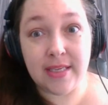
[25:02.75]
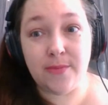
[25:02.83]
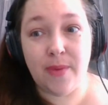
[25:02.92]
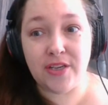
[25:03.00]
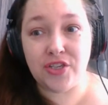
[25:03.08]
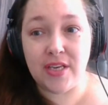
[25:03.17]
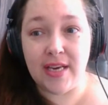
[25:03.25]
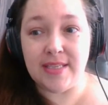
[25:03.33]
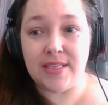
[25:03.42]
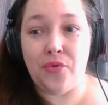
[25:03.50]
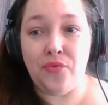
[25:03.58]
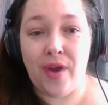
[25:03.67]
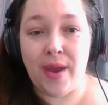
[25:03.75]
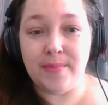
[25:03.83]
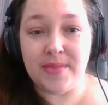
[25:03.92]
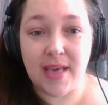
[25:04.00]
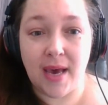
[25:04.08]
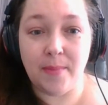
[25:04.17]
especially as it
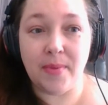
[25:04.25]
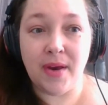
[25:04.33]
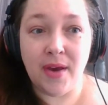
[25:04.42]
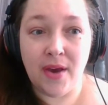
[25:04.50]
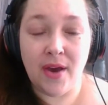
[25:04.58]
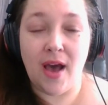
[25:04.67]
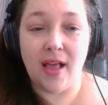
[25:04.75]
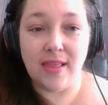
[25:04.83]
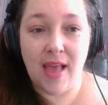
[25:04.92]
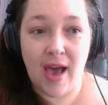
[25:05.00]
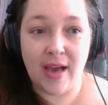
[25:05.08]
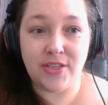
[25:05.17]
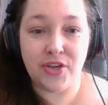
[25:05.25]
ramps up a lot